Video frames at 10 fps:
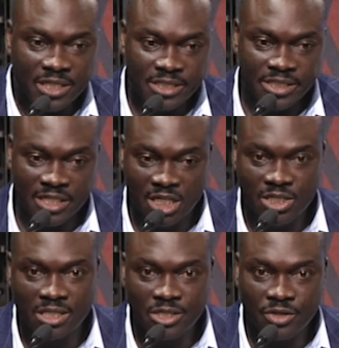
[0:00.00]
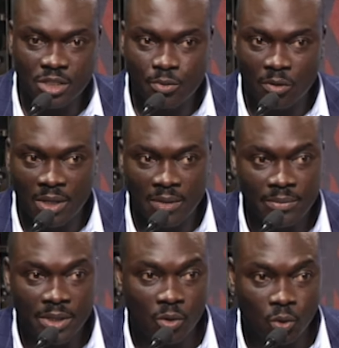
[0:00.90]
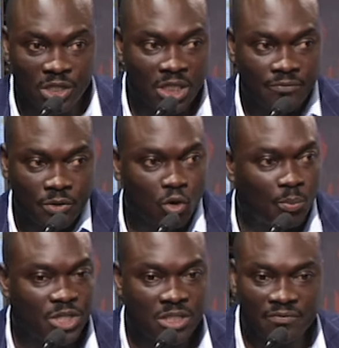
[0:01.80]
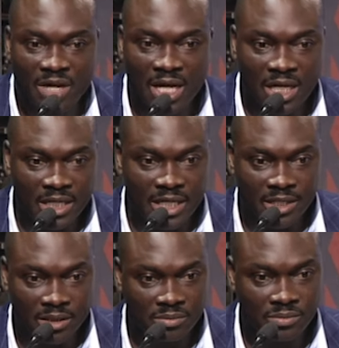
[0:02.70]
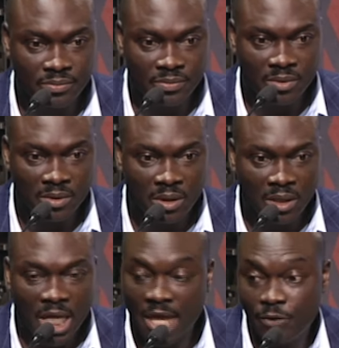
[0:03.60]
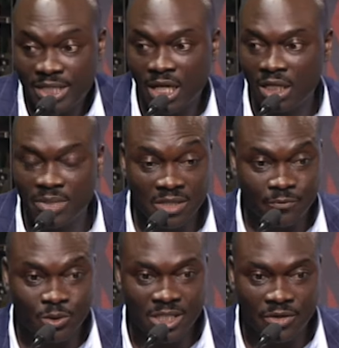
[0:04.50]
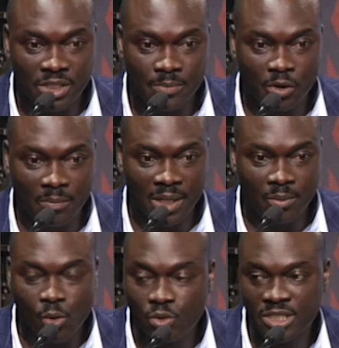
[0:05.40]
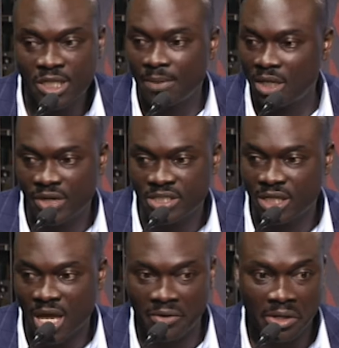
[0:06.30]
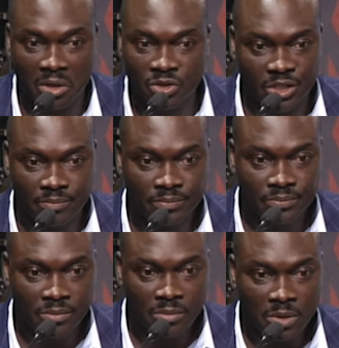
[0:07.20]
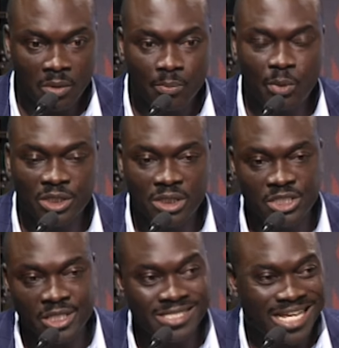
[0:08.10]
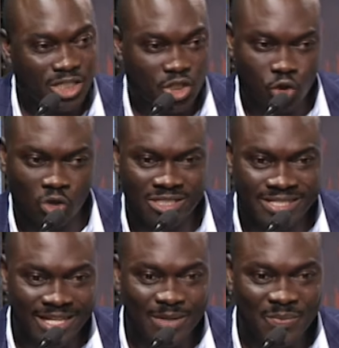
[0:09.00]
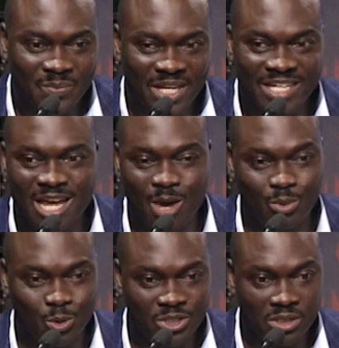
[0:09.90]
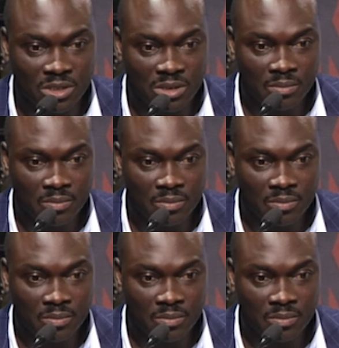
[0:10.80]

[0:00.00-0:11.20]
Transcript: it's a national security problem, they will only give you Operation Vanguard again. If we tell them it's a food security problem, we'll see them addressing agriculture. Politicians are short-term in their approaches.